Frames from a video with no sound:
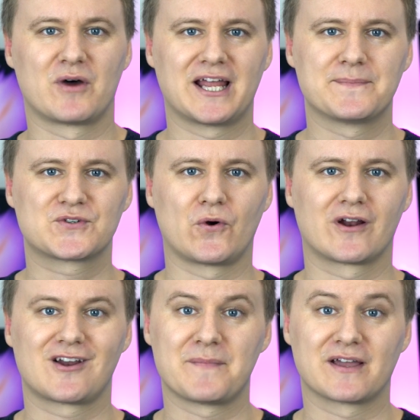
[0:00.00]
my name's
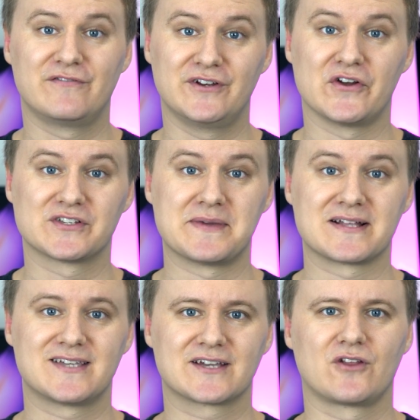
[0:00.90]
Sean and I make videos
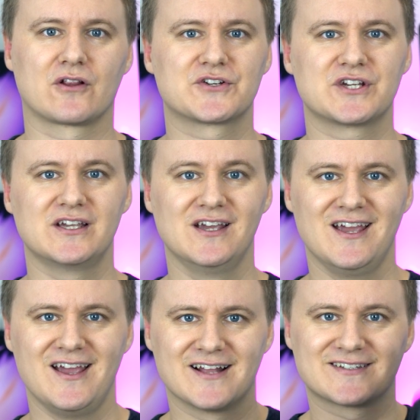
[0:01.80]
about technology,
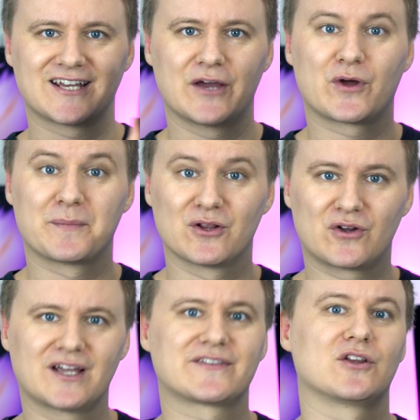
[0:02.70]
and today we're going to be
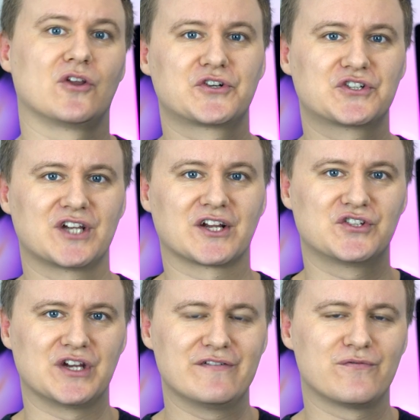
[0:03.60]
looking at the
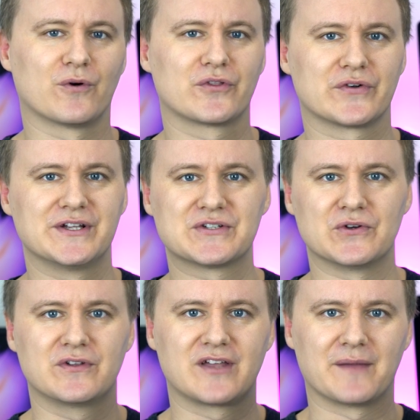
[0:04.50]
Logitech
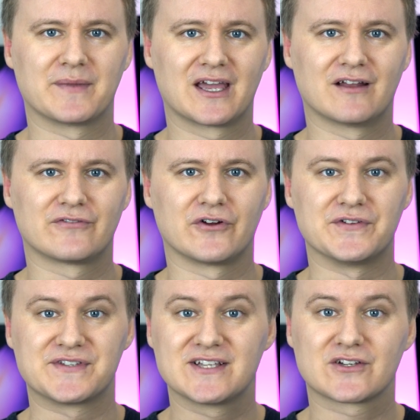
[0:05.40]
G432 gaming
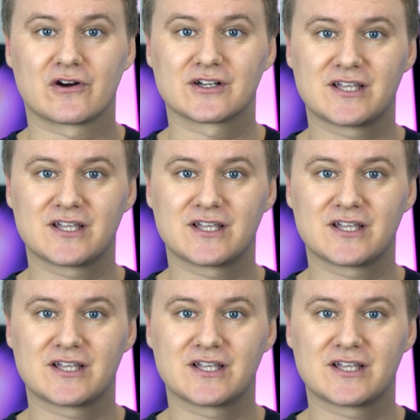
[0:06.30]
headphones. These are a